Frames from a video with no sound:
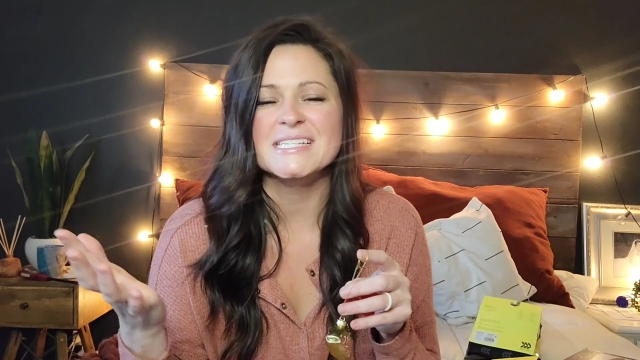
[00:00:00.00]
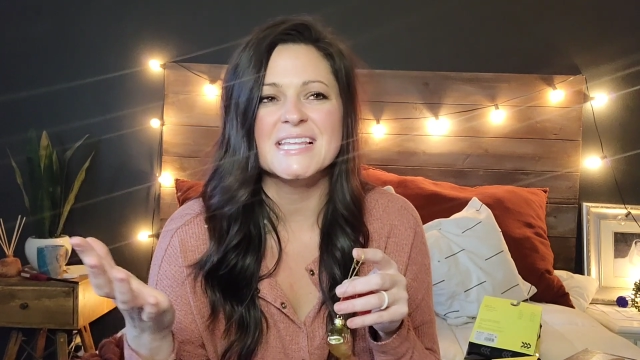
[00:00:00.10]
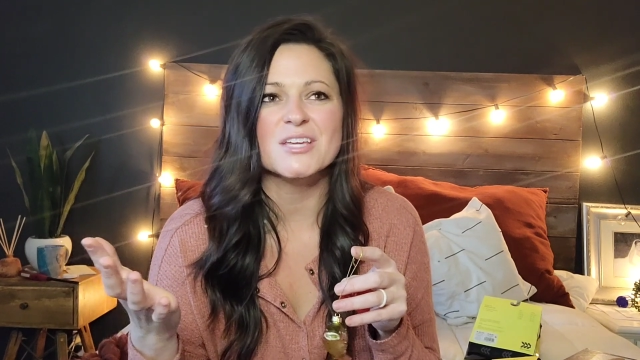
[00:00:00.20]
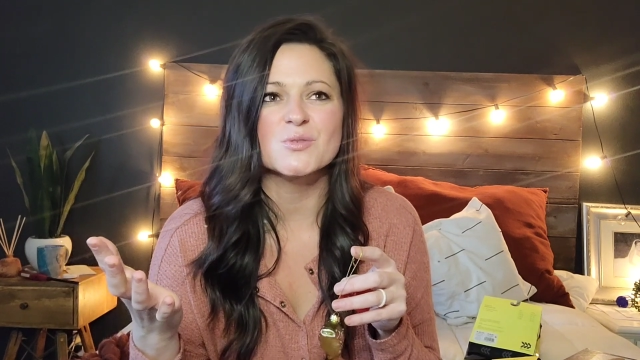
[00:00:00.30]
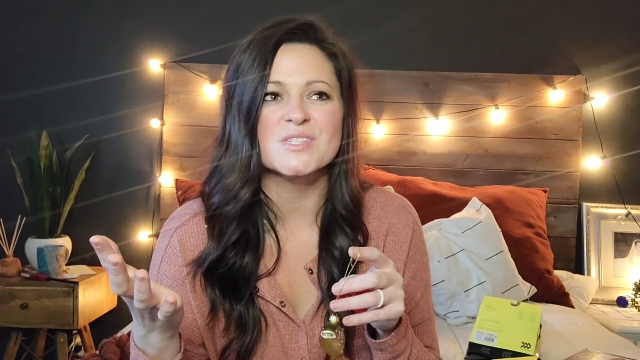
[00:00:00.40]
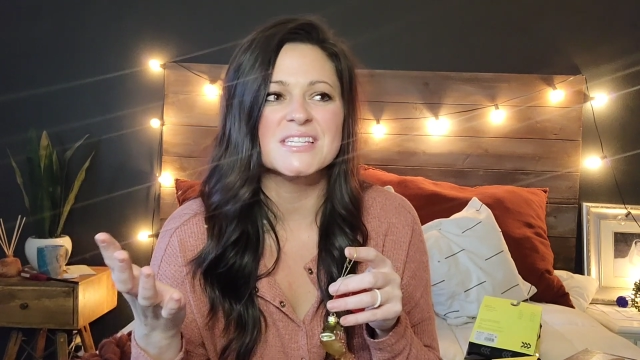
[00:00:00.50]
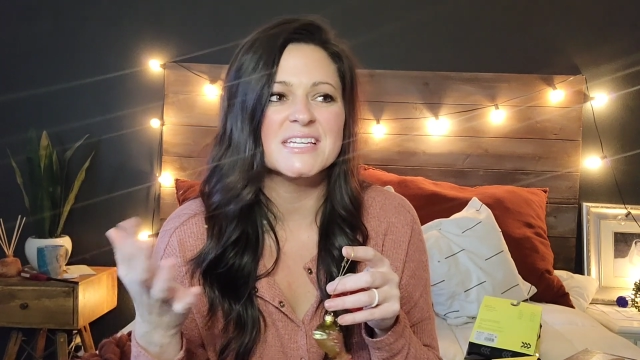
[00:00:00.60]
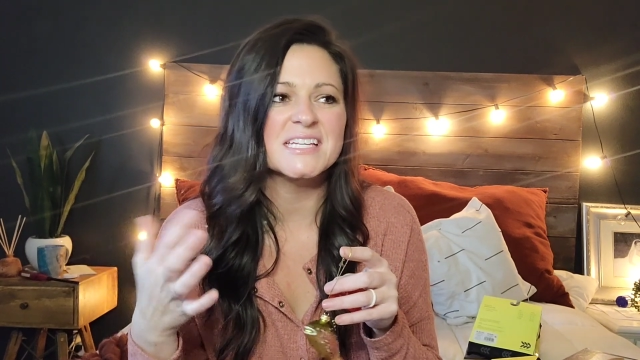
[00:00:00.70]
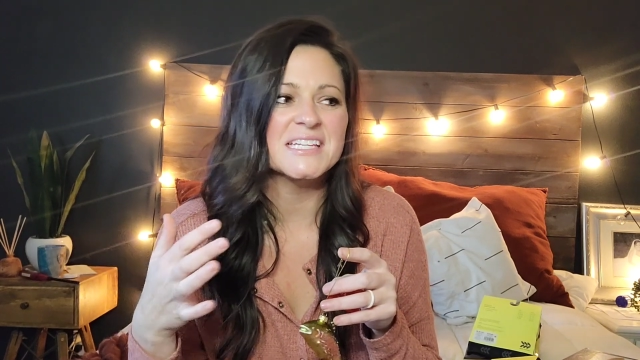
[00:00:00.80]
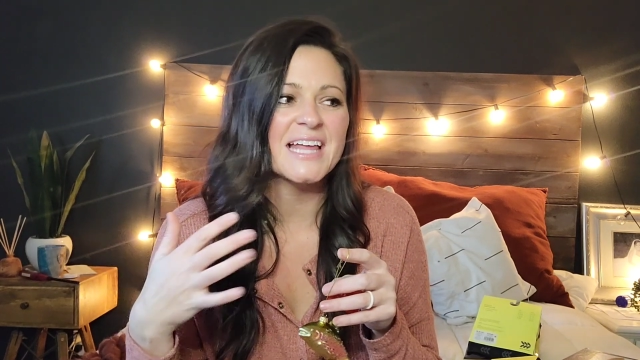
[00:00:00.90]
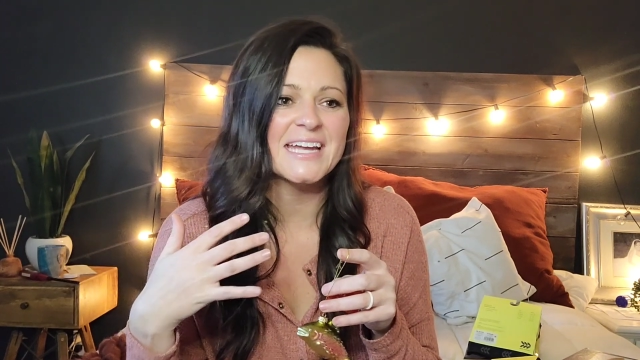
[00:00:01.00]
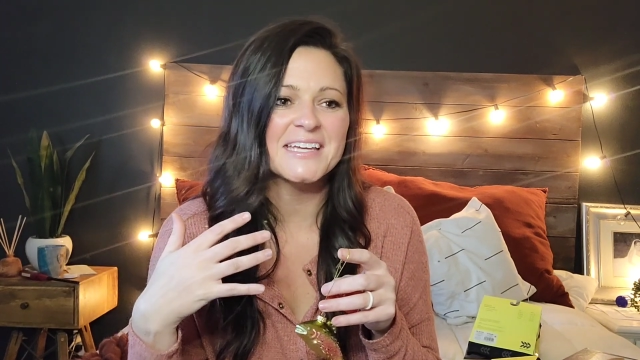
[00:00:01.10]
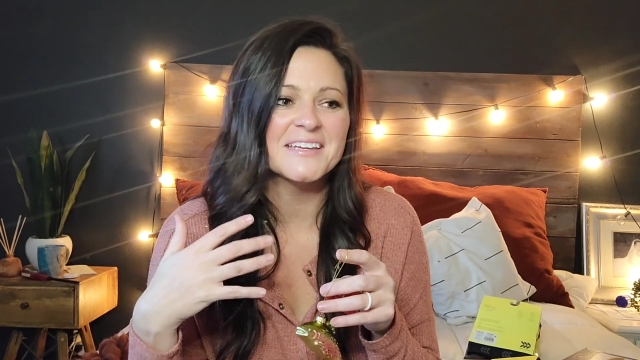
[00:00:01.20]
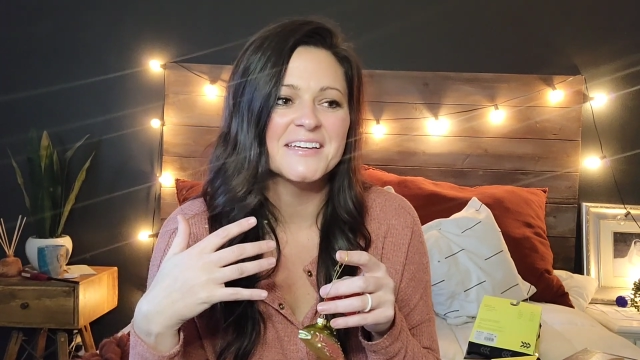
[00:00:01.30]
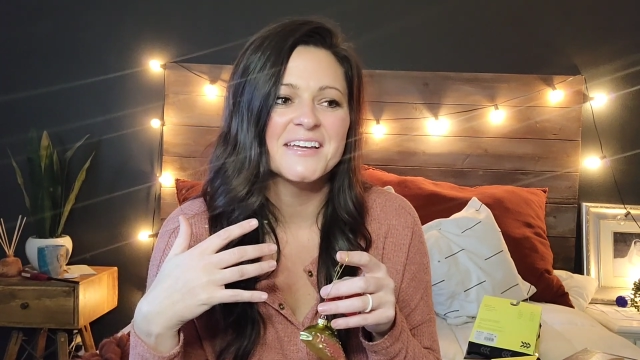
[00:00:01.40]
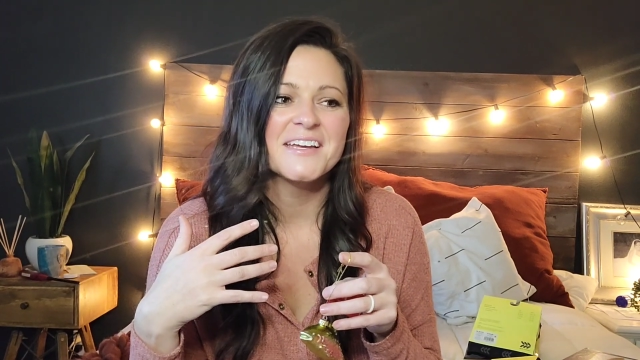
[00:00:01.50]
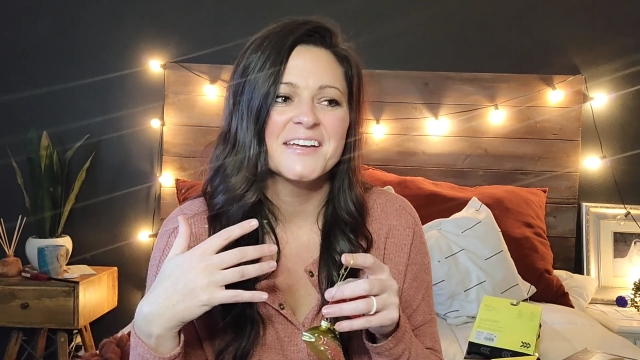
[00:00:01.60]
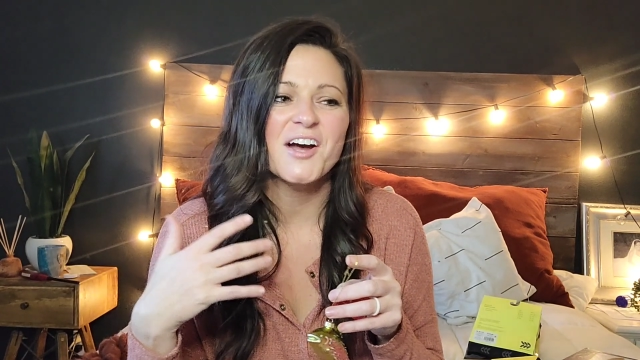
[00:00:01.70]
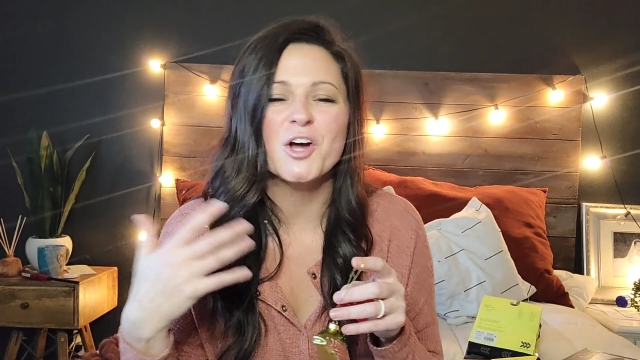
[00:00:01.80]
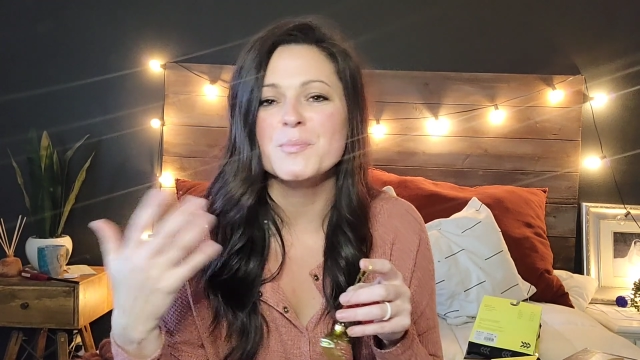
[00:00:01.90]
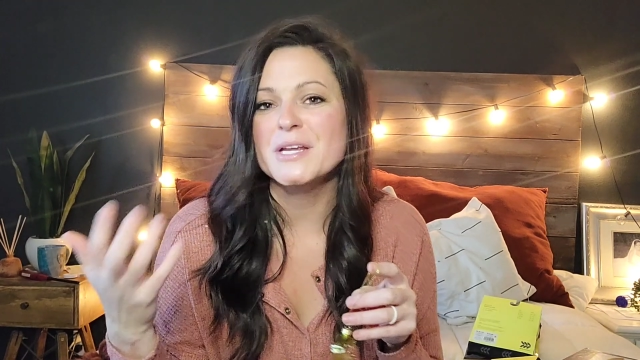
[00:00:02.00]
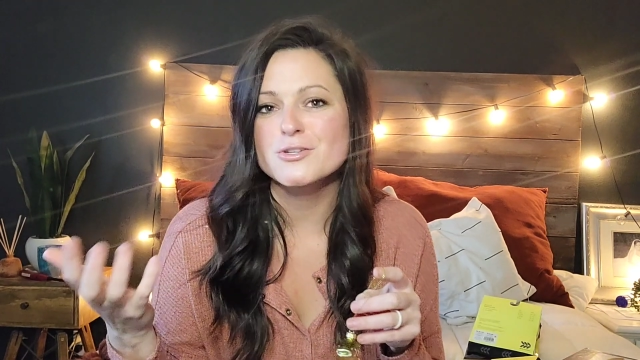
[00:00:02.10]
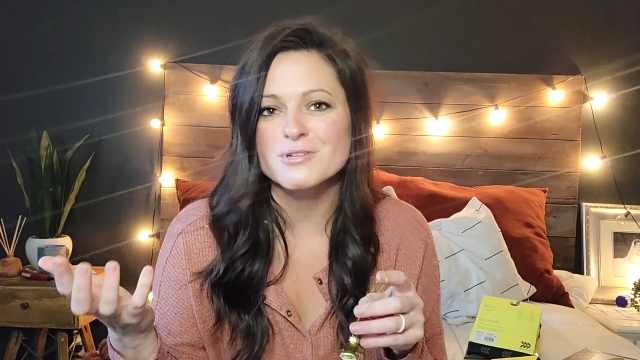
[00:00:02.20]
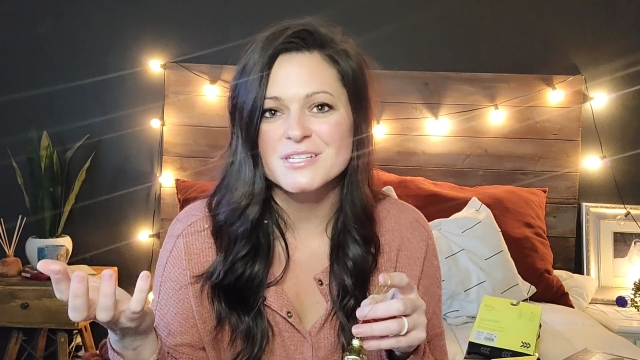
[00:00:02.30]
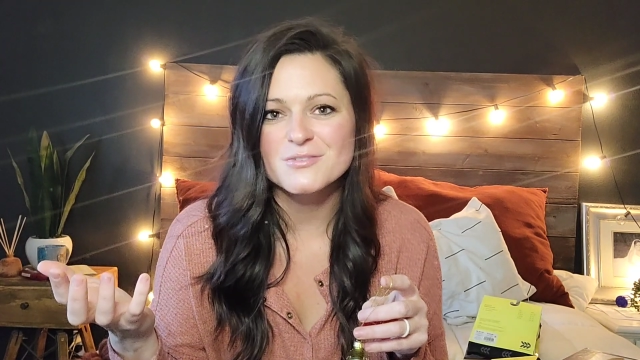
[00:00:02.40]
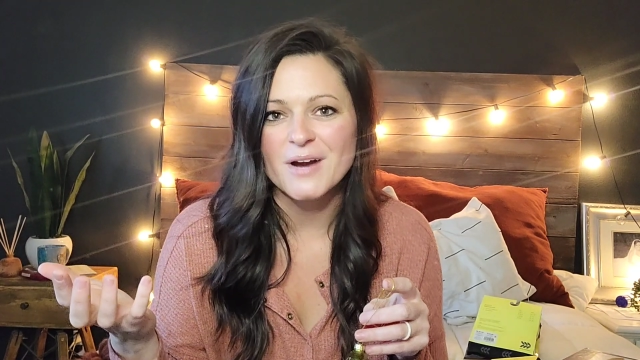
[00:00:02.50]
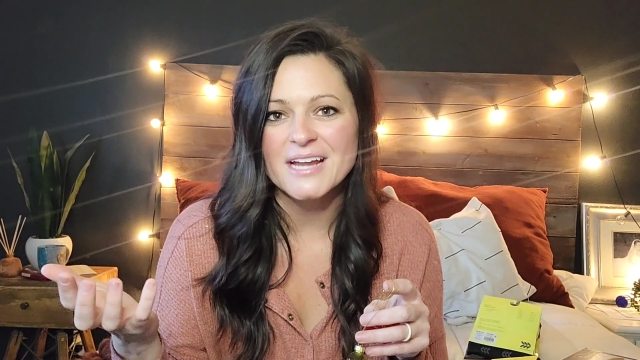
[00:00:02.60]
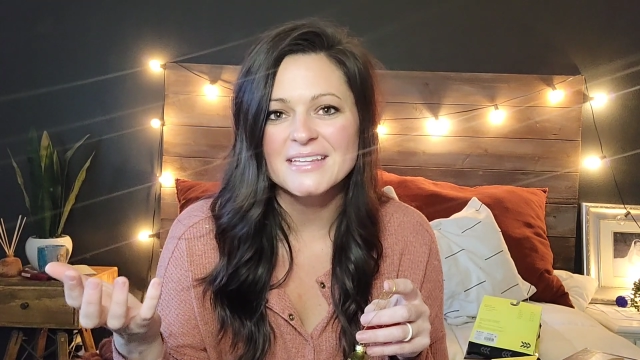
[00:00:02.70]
that you see like on Pinterest, right?